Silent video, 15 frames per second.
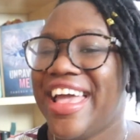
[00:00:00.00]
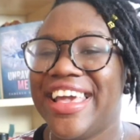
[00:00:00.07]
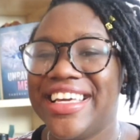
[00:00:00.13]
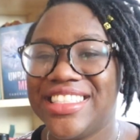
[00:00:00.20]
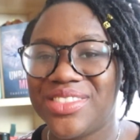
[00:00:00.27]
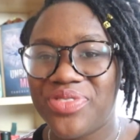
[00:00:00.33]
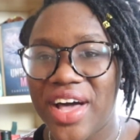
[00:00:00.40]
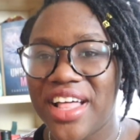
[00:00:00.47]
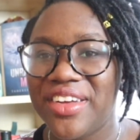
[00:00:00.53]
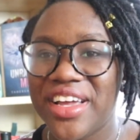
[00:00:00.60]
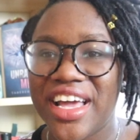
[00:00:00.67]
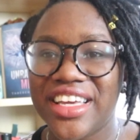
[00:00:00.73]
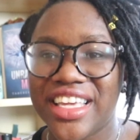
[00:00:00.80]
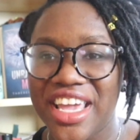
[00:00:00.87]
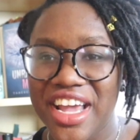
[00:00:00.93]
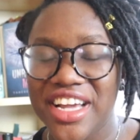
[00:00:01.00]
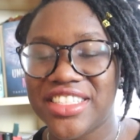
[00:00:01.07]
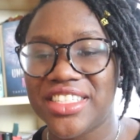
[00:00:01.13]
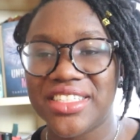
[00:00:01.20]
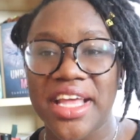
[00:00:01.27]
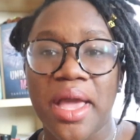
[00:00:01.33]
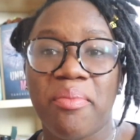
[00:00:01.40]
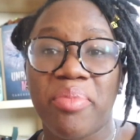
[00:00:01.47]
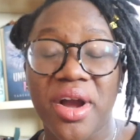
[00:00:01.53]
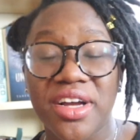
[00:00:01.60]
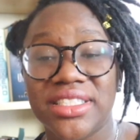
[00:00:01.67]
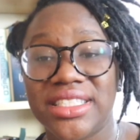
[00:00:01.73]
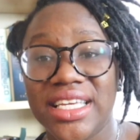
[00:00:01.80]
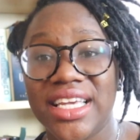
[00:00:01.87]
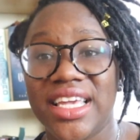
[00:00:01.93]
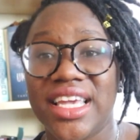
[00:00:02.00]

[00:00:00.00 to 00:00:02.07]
it's following a character named Percy.